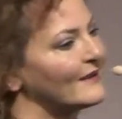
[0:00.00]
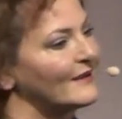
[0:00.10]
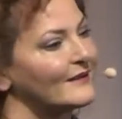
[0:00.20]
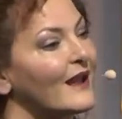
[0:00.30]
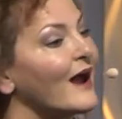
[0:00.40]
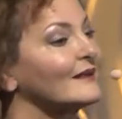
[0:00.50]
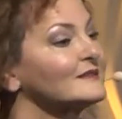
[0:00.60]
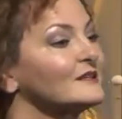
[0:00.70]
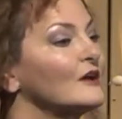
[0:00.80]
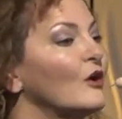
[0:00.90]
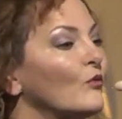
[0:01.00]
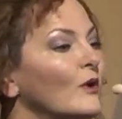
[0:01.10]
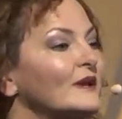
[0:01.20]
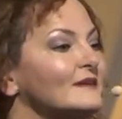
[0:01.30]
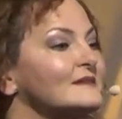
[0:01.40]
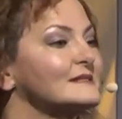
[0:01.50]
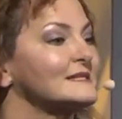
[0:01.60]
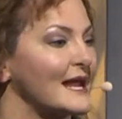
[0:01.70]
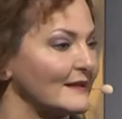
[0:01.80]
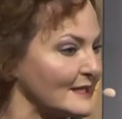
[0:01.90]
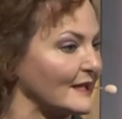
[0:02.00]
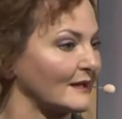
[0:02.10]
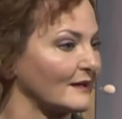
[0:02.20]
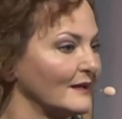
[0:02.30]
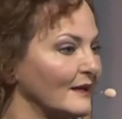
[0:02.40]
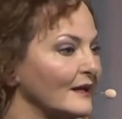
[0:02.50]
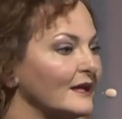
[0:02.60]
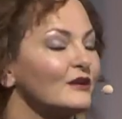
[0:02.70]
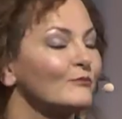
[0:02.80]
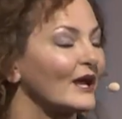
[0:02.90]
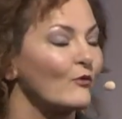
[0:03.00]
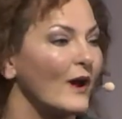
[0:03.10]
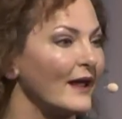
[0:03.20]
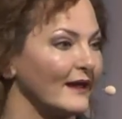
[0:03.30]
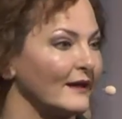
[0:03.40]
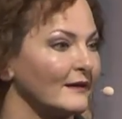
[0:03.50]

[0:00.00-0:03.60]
not? What is standing in my way?